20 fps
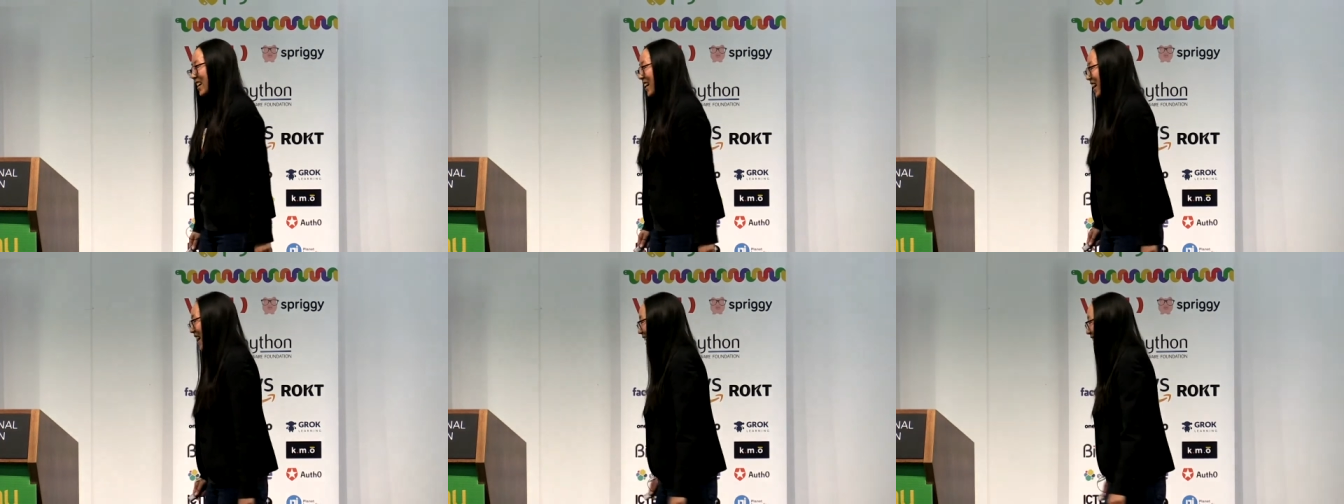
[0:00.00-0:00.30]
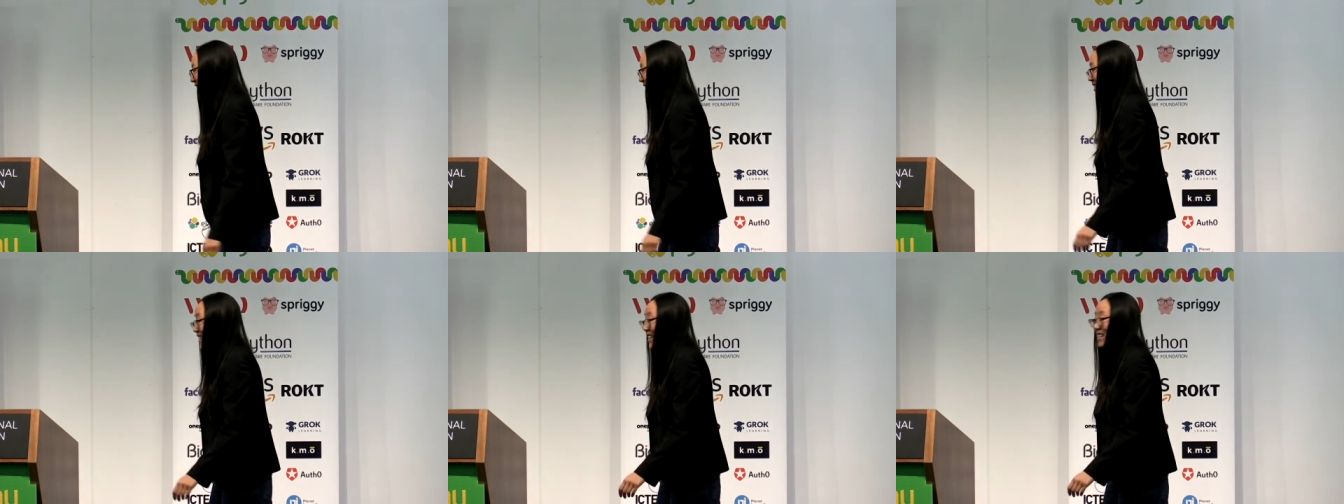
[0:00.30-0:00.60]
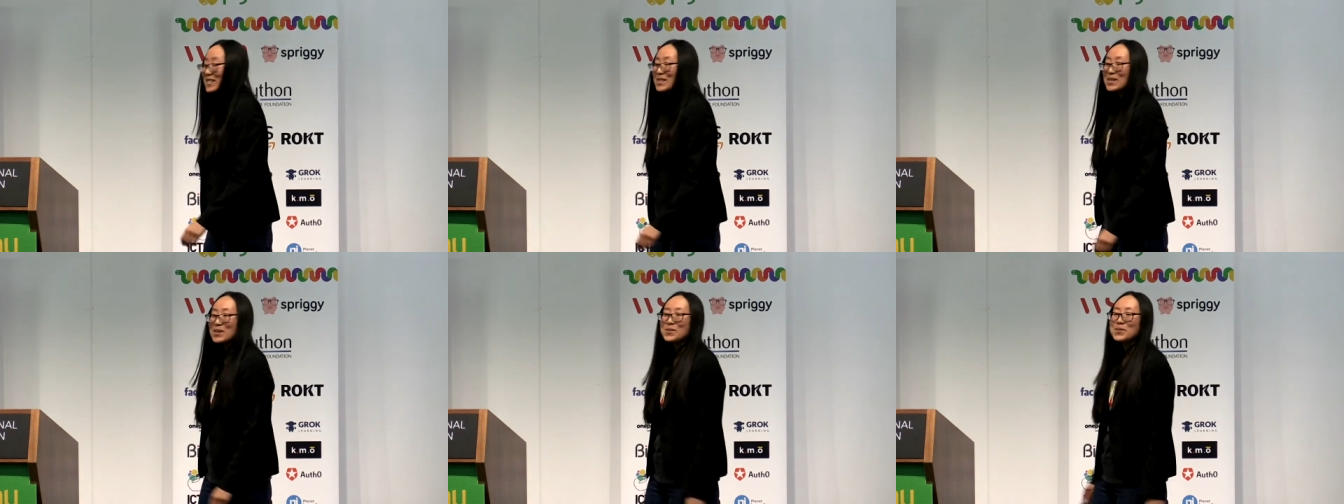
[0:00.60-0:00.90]
as
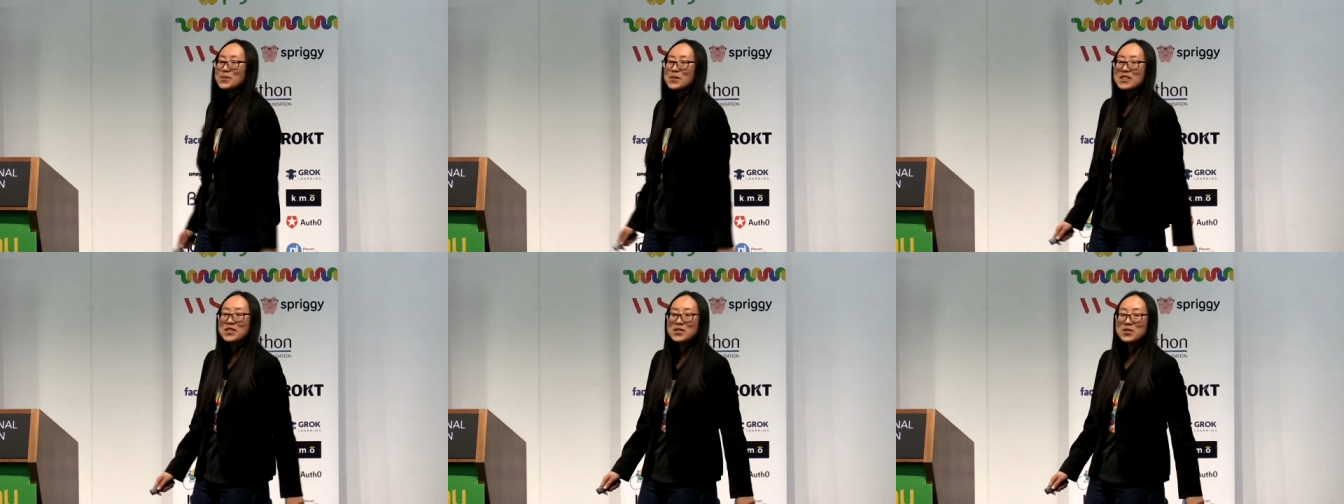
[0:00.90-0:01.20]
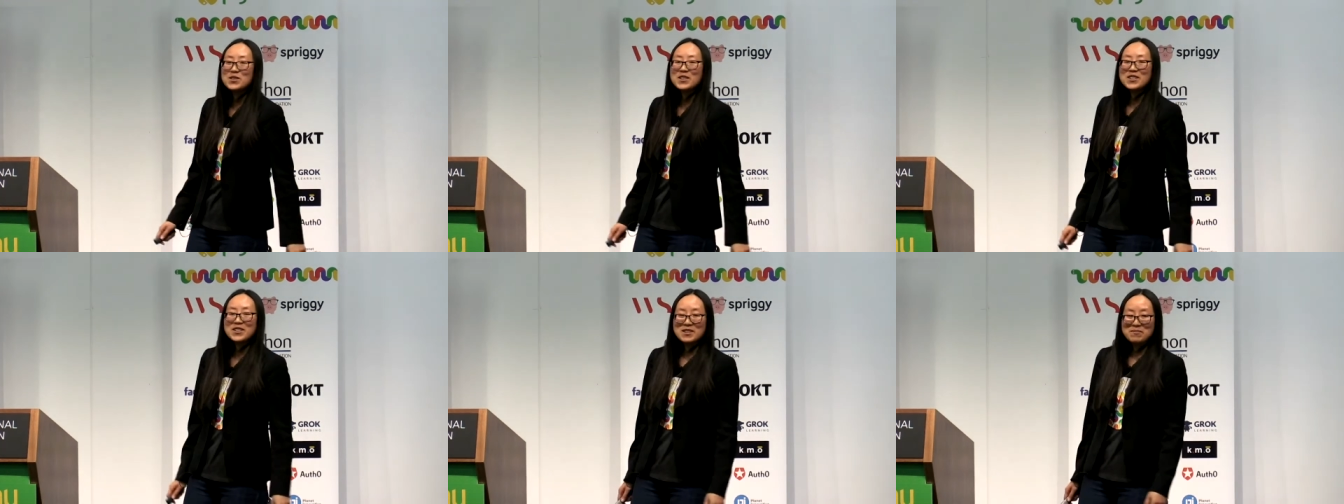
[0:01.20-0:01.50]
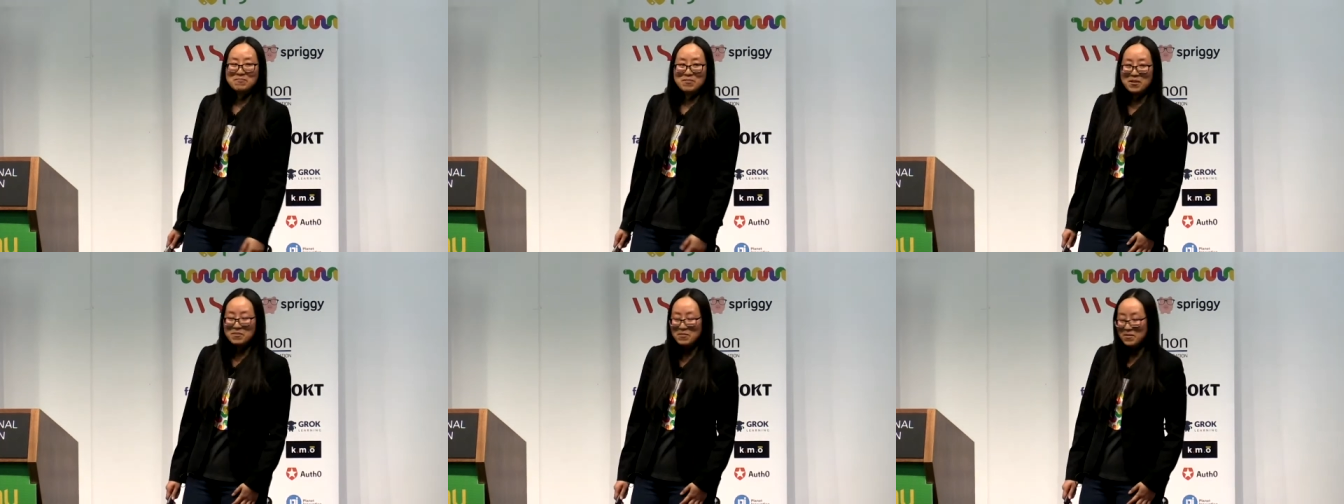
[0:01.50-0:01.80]
a software
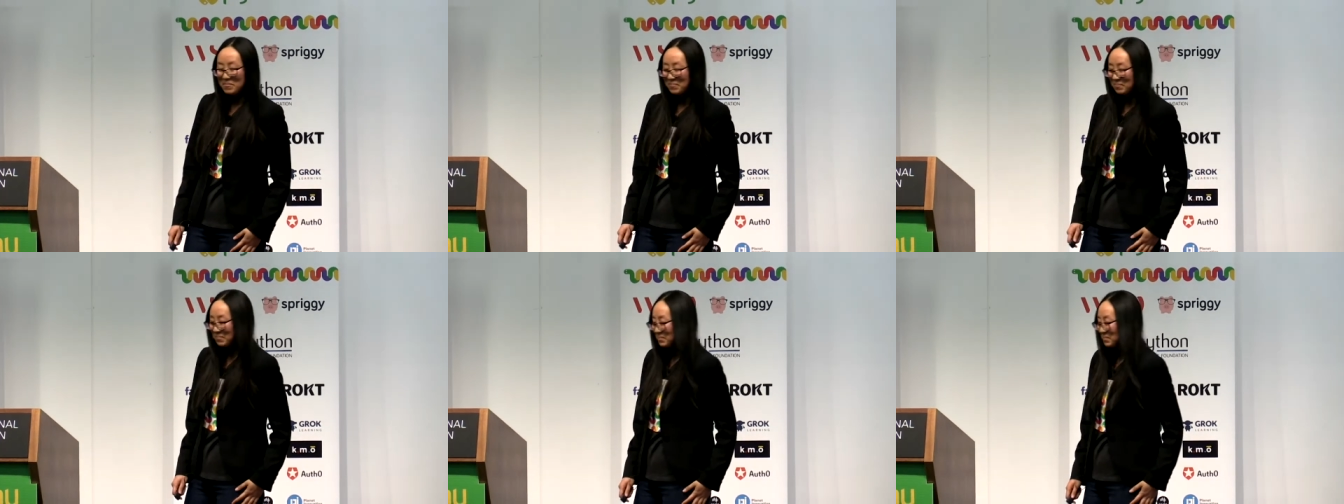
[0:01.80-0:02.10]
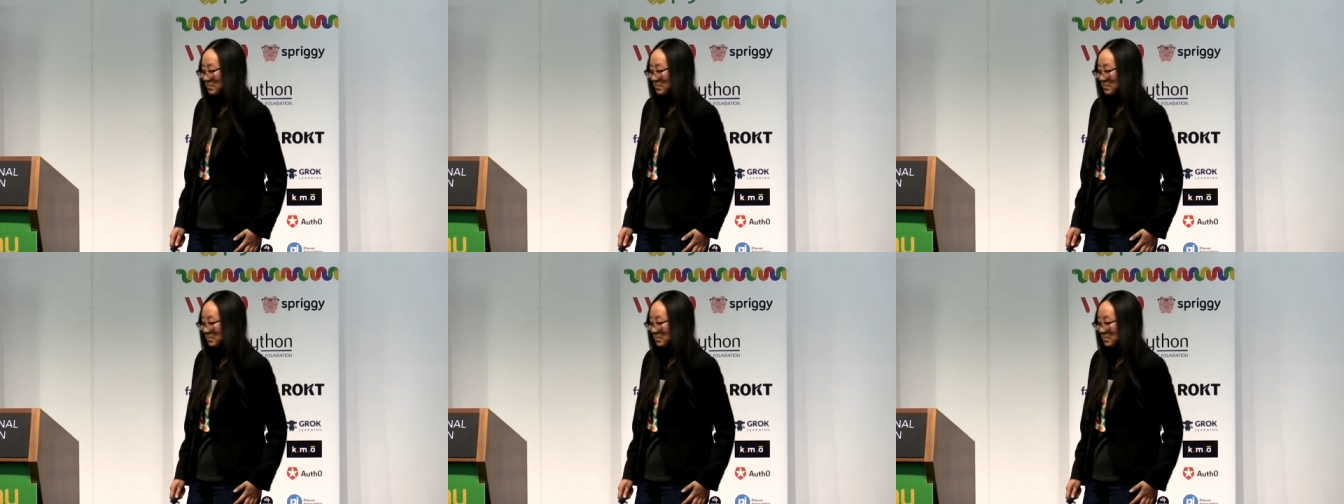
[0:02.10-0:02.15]
engineering problem.